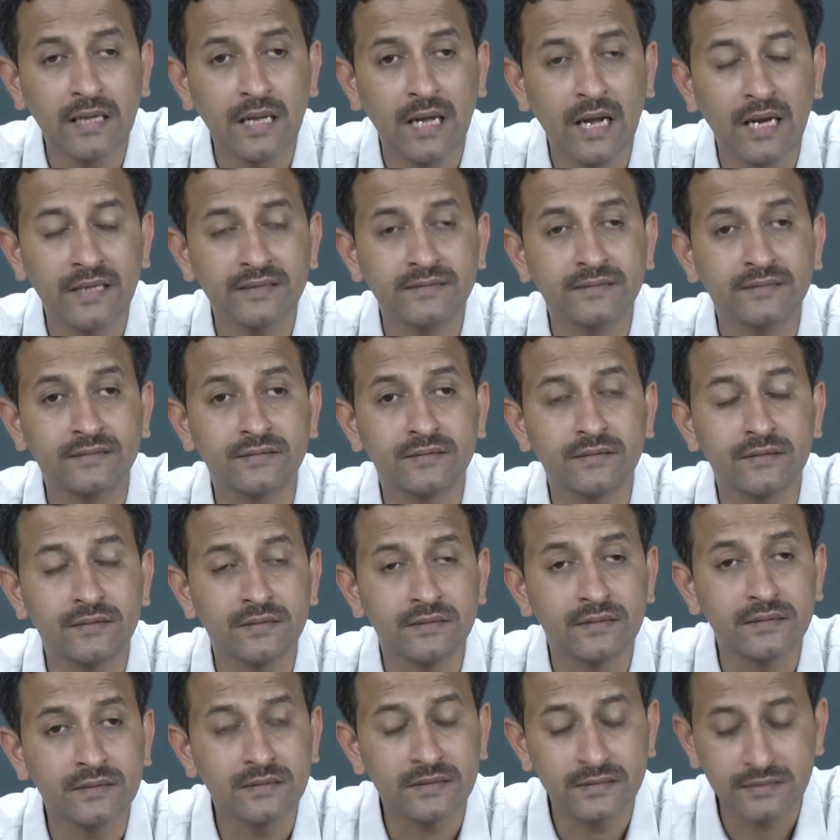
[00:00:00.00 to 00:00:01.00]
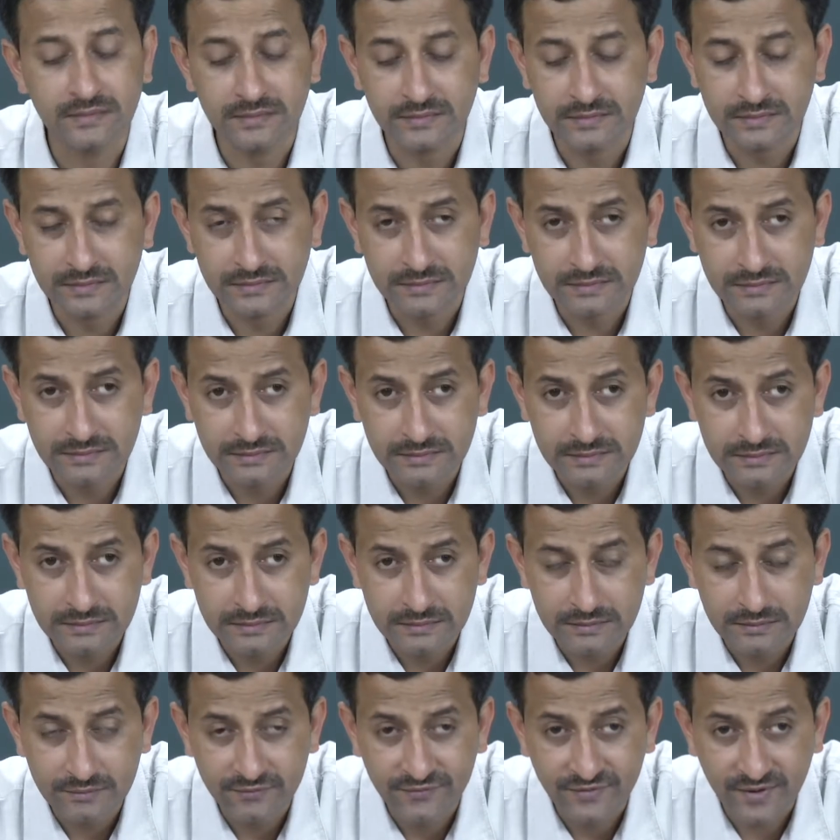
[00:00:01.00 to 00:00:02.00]
And
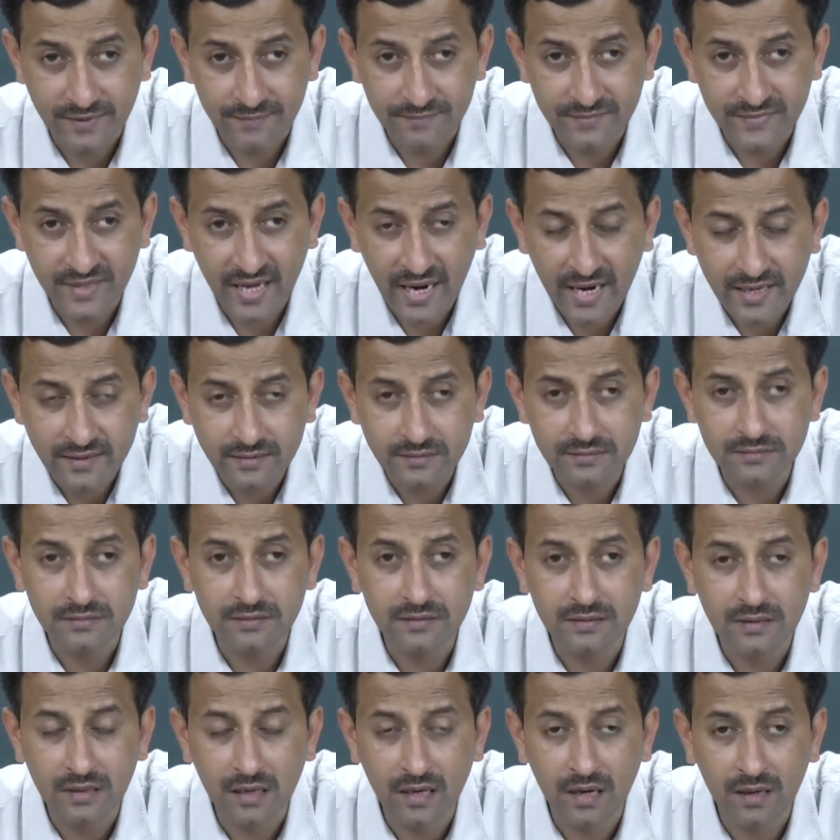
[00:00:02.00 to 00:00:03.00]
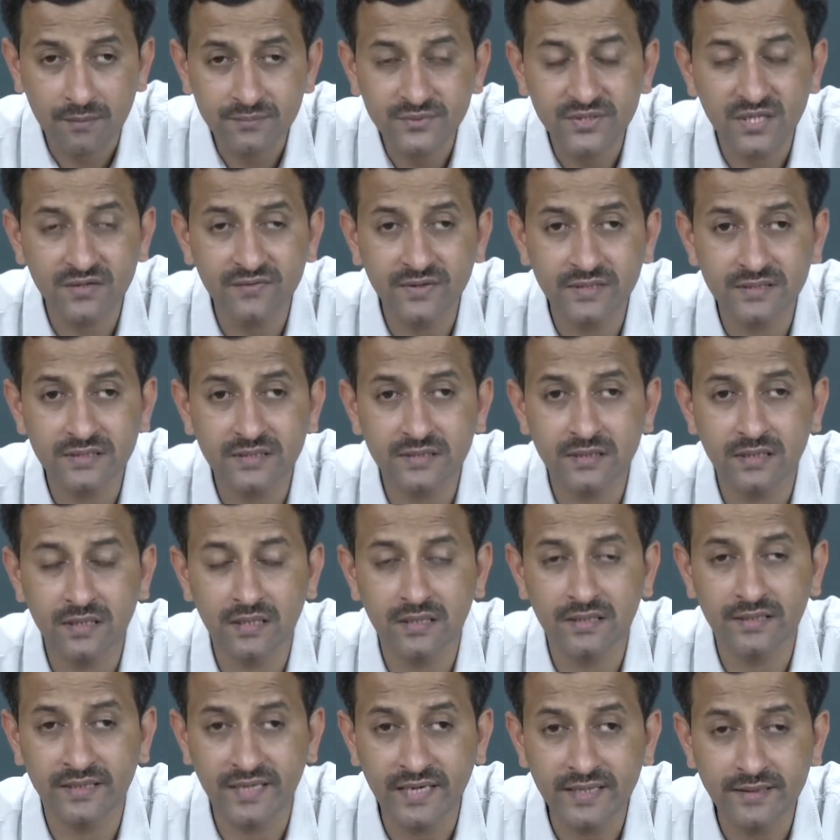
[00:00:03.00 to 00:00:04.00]
from that
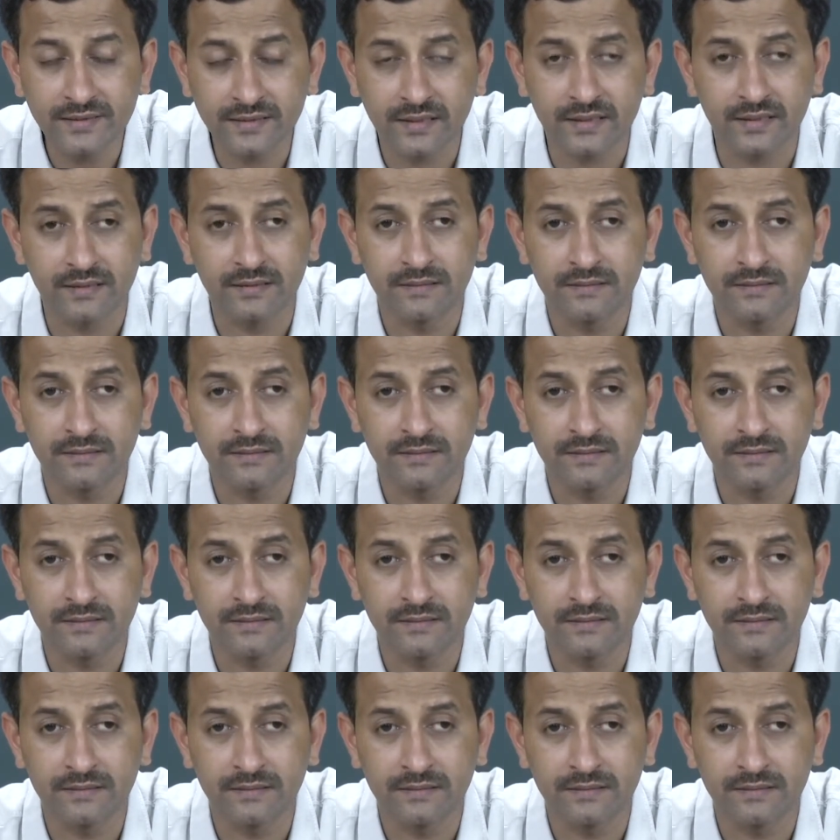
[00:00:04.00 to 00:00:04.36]
observational data,